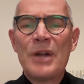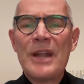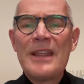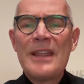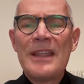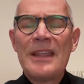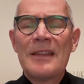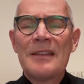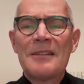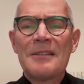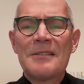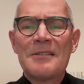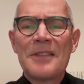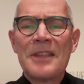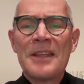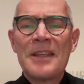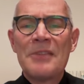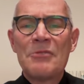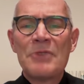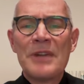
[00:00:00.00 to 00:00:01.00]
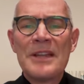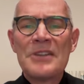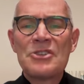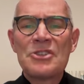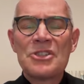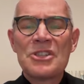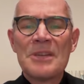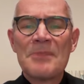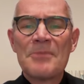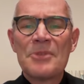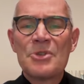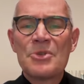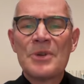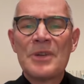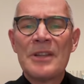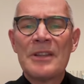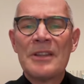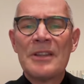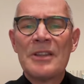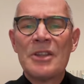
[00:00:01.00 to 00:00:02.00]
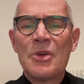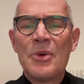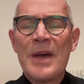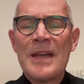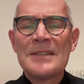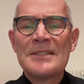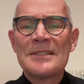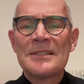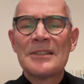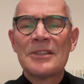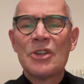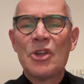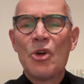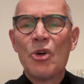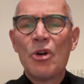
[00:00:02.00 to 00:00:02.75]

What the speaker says: breaking the relationship between the US and